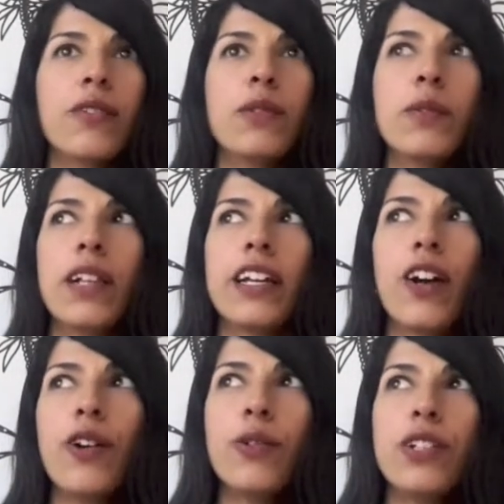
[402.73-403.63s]
And we were like,
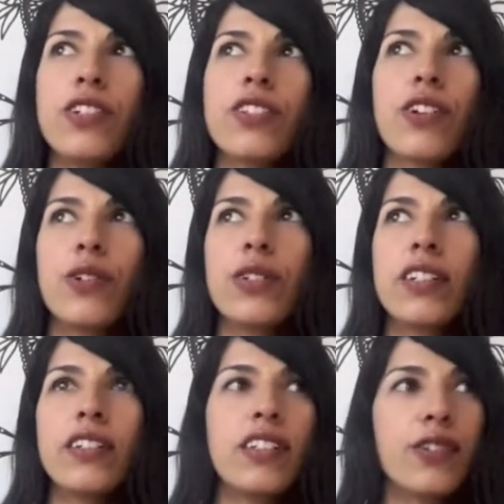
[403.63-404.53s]
oh, we're just
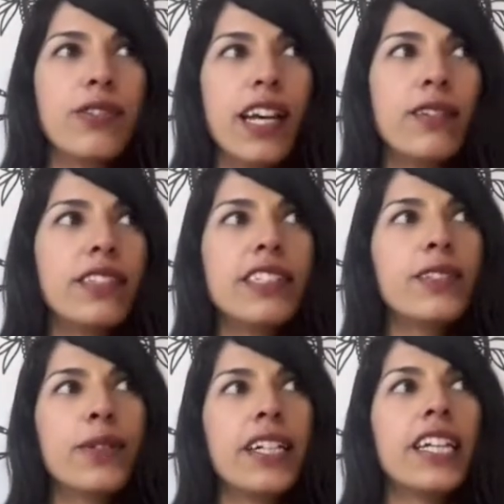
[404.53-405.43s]
going, down
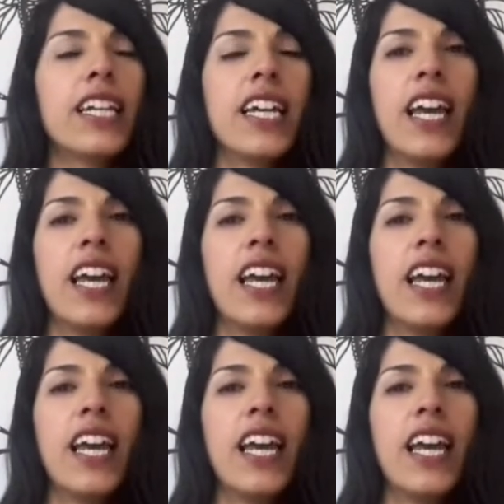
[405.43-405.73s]
this way.